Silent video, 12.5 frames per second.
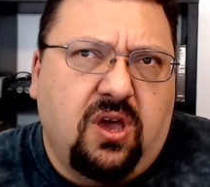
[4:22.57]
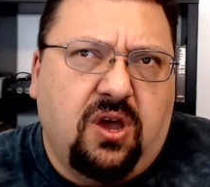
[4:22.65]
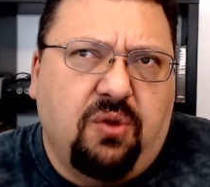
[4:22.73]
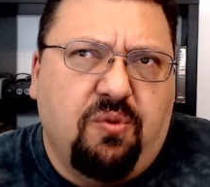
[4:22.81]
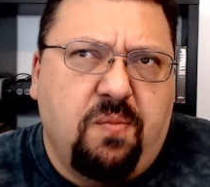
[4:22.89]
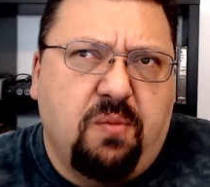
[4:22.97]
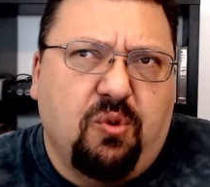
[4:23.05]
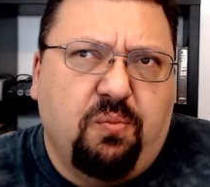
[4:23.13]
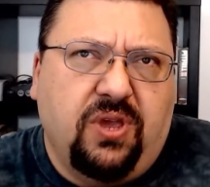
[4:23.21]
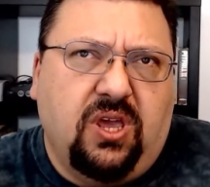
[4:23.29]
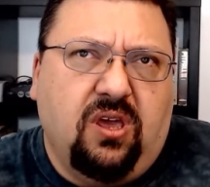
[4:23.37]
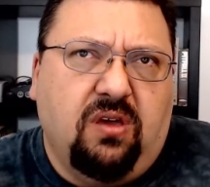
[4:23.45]
remember
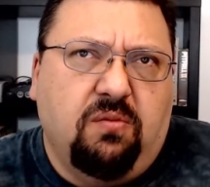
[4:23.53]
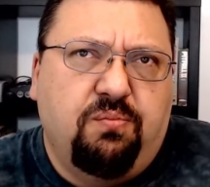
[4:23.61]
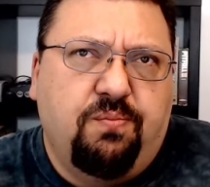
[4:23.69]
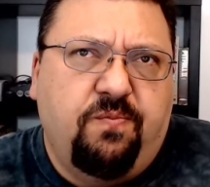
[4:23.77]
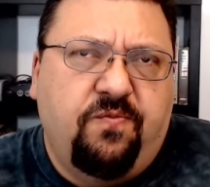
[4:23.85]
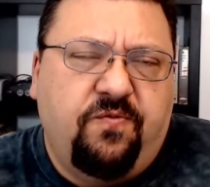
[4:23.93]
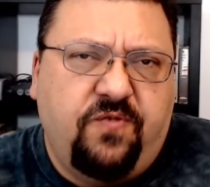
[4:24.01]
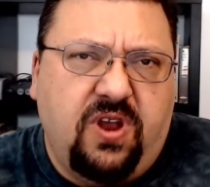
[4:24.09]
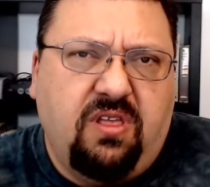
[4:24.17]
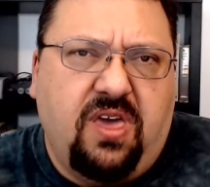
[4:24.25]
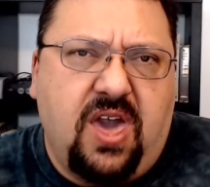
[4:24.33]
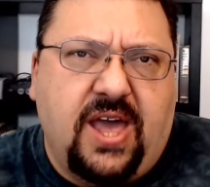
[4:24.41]
being
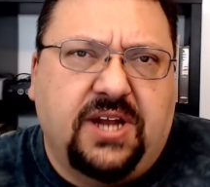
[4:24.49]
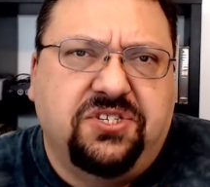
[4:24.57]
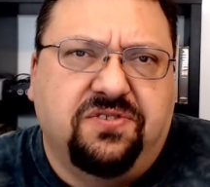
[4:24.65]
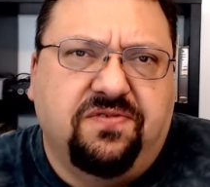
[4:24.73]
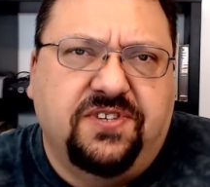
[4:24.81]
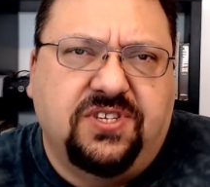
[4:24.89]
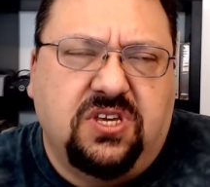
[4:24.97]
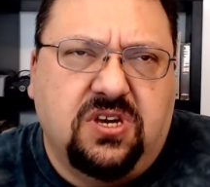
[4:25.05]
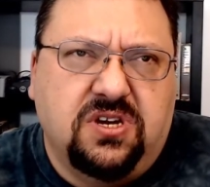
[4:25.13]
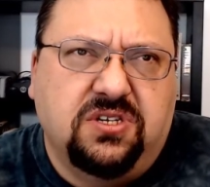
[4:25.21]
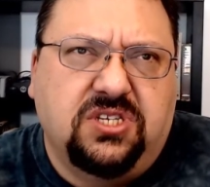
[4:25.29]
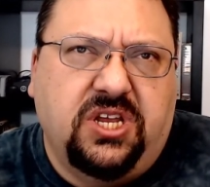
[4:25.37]
fairly active as a
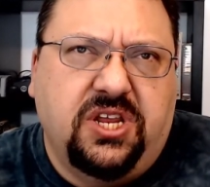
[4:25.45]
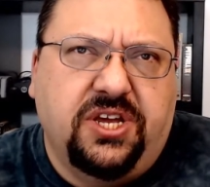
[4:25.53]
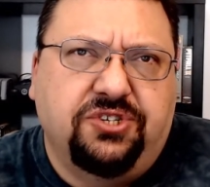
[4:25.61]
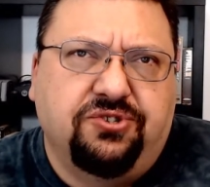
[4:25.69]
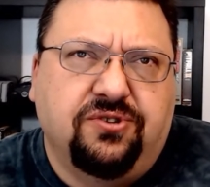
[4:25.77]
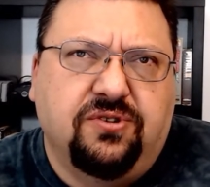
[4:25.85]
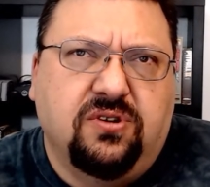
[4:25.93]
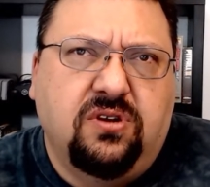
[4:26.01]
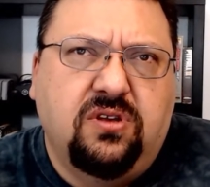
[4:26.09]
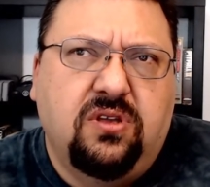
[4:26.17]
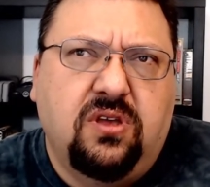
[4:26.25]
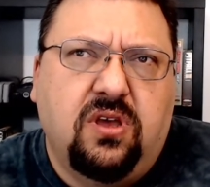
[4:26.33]
young teenager,
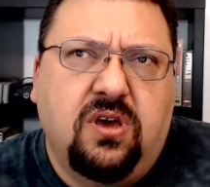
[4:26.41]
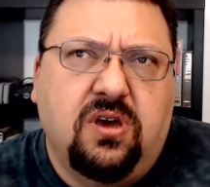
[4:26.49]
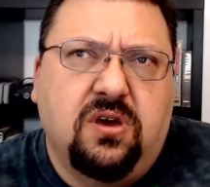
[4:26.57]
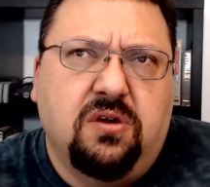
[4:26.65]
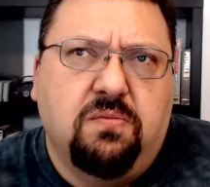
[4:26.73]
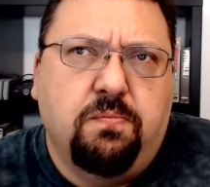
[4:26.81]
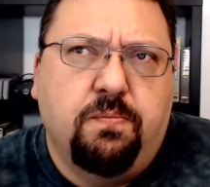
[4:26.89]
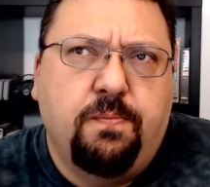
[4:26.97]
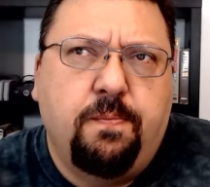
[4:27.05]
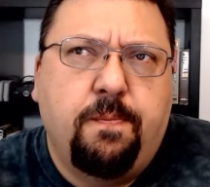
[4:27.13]
um,